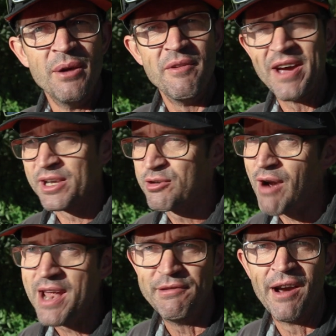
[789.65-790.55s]
We've had a
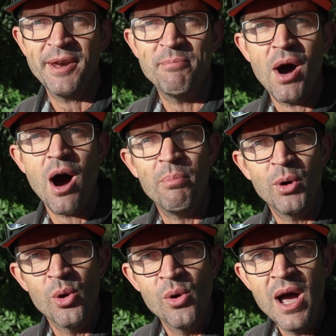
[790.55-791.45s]
great run of
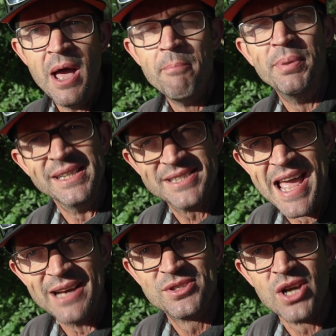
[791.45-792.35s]
barbel, but it's
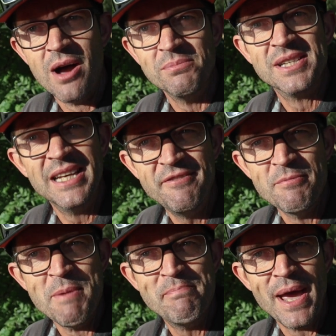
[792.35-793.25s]
now time to leave
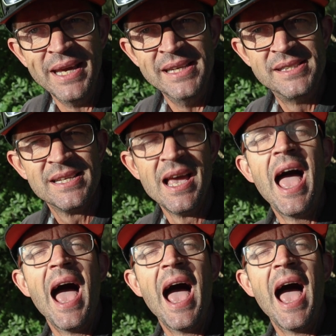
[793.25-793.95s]
them in peace